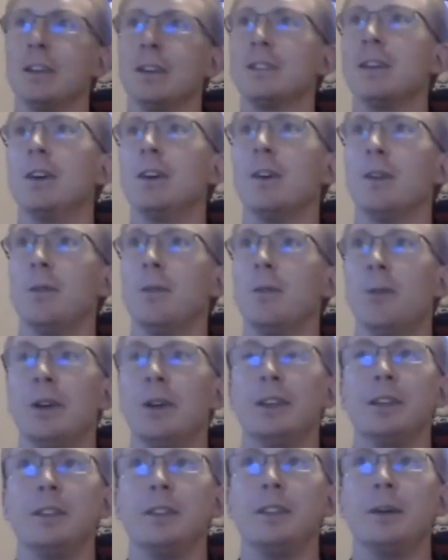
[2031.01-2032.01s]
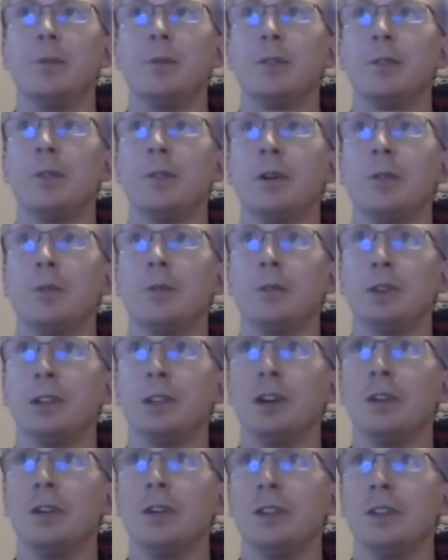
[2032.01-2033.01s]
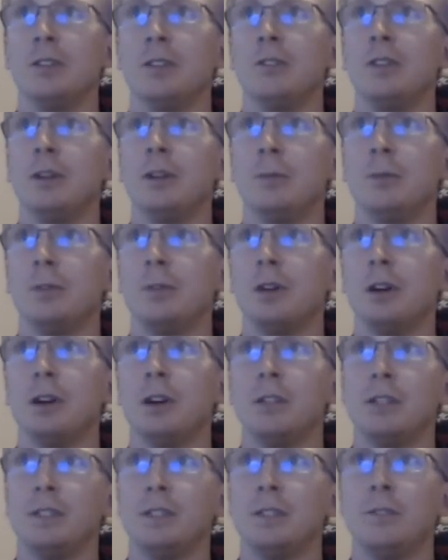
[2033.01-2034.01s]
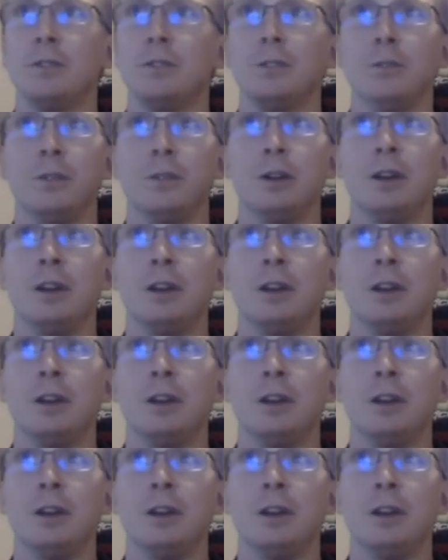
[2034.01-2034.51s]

So one double quote would go to two double or to two.